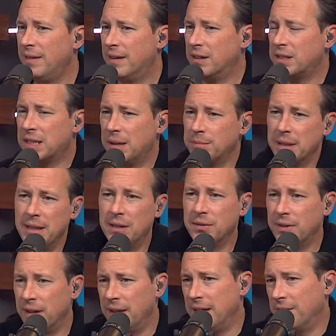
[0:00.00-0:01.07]
there's something else
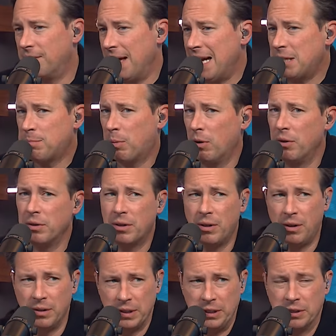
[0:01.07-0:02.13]
then if that's
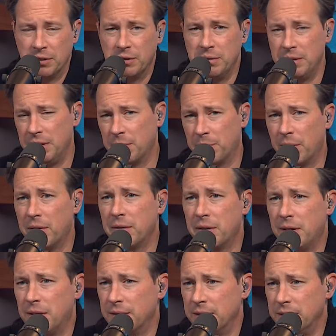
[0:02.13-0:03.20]
protocol and you're doing the
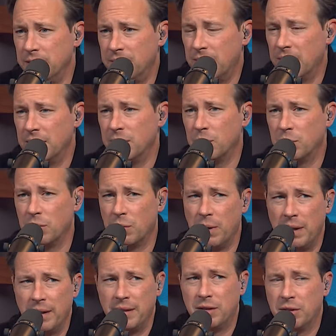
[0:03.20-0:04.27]
protocol then you've done it the
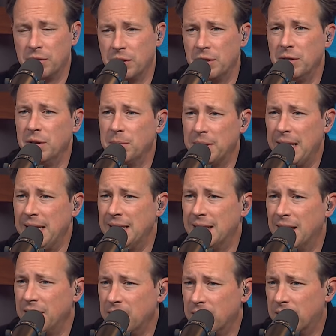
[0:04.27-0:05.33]
way they told you to do it but they didn't
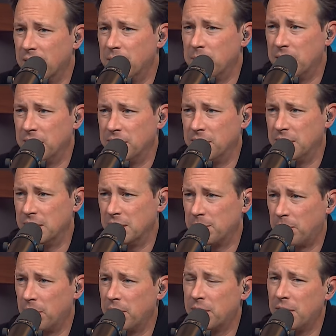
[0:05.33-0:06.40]
let you go because you did the
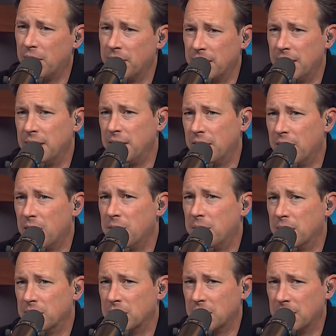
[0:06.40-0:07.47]
protocol they let you go
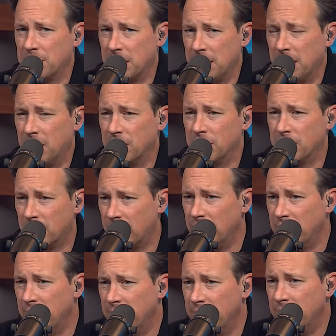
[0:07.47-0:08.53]
because of something else right